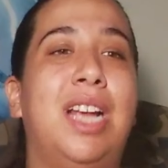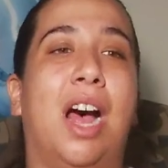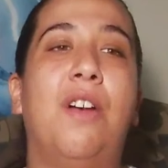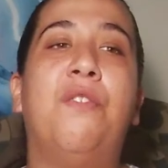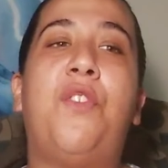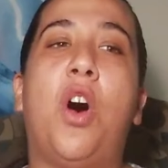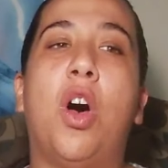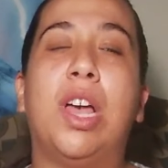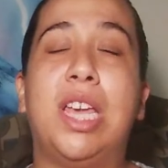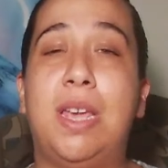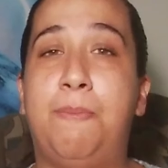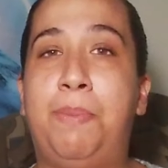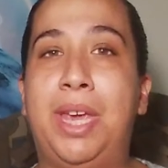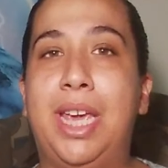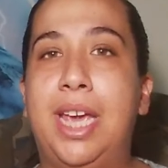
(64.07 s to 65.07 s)
Downfall
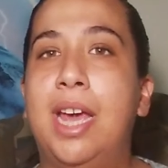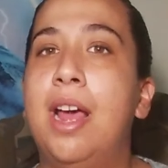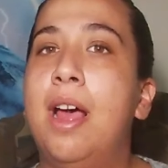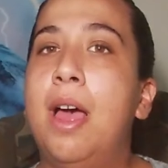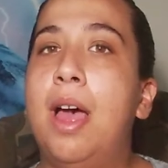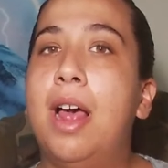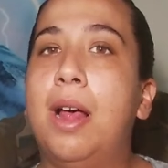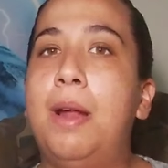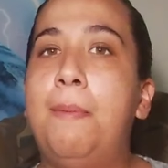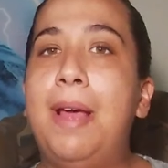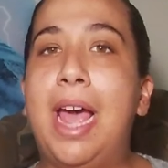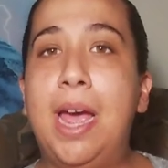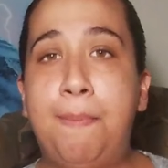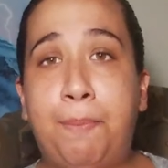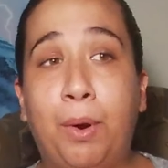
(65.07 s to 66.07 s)
EP,
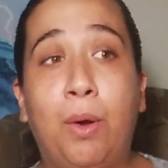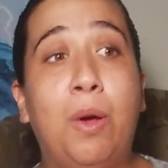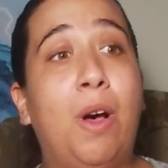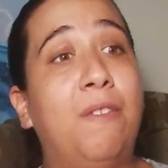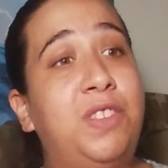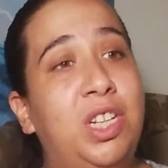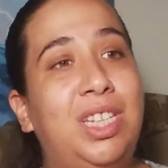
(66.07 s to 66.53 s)
April of